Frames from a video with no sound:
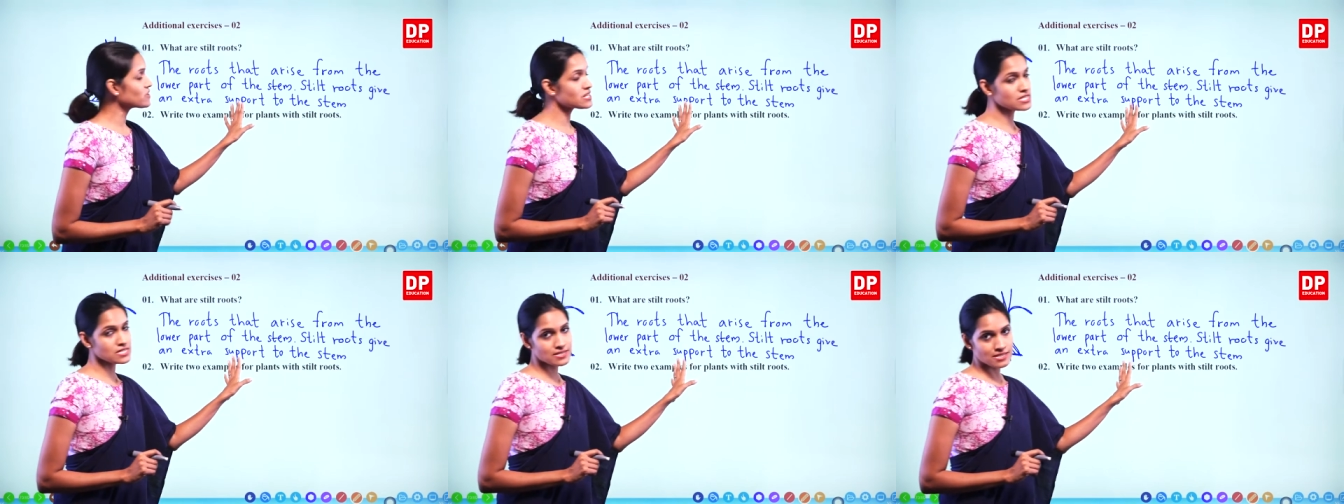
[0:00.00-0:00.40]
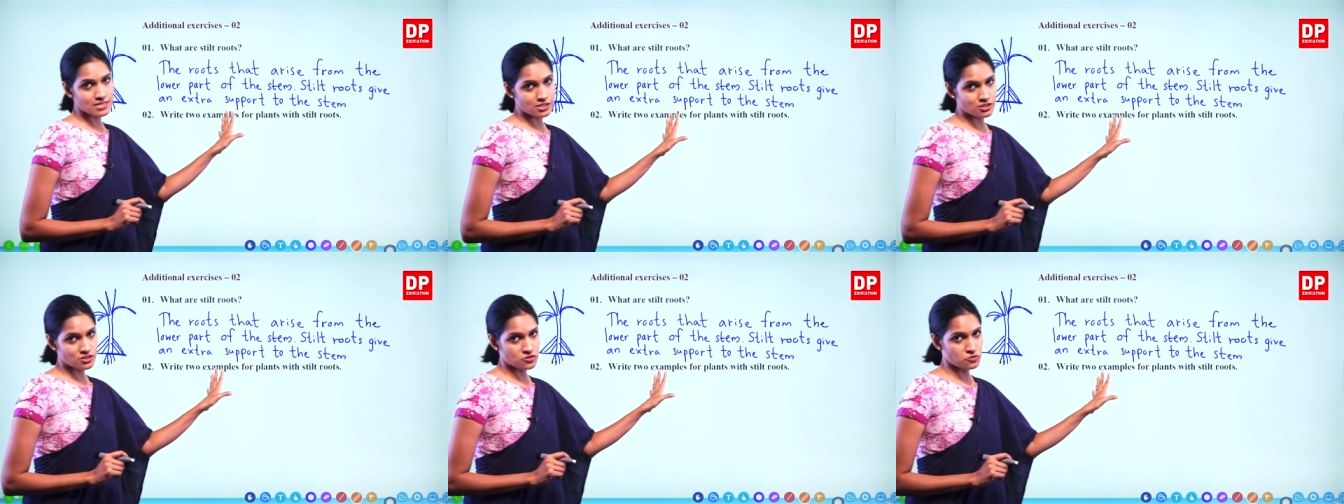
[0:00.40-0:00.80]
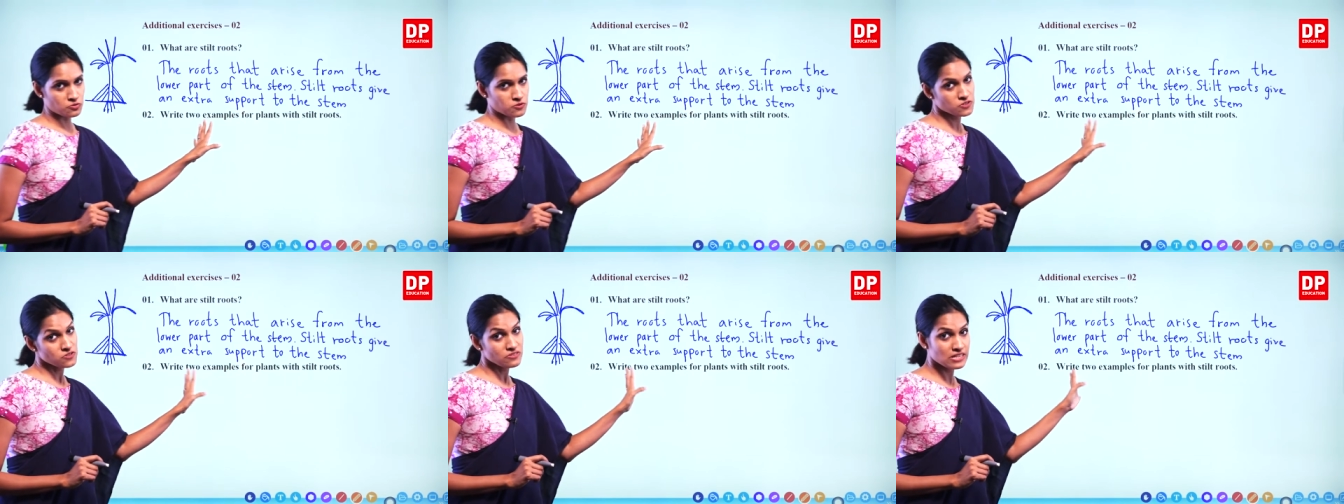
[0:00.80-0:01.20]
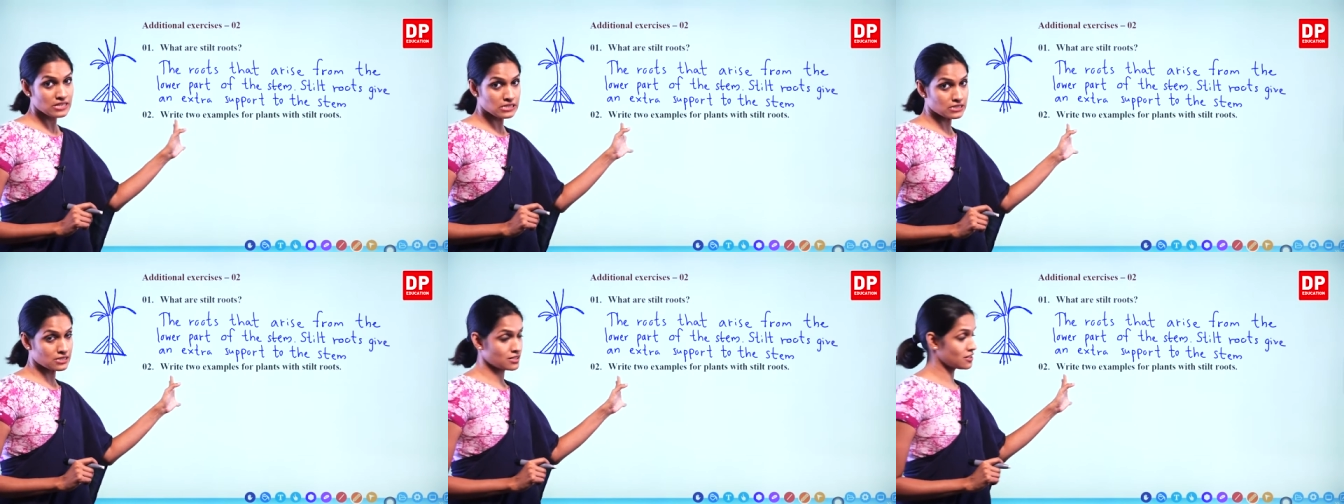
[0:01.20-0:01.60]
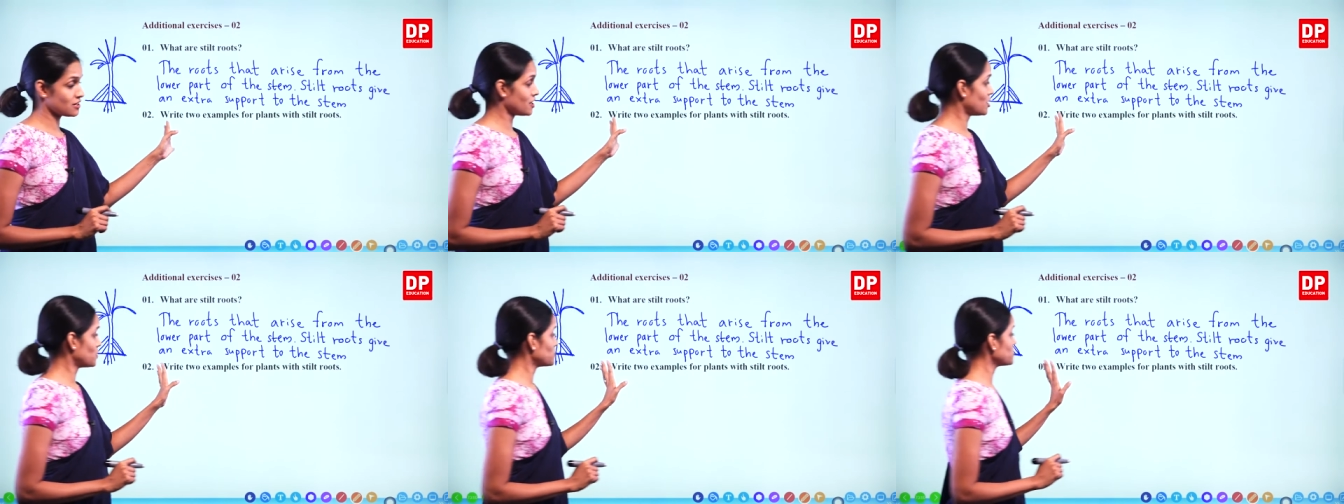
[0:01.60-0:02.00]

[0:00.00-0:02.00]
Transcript: with stilt roots. We learned now.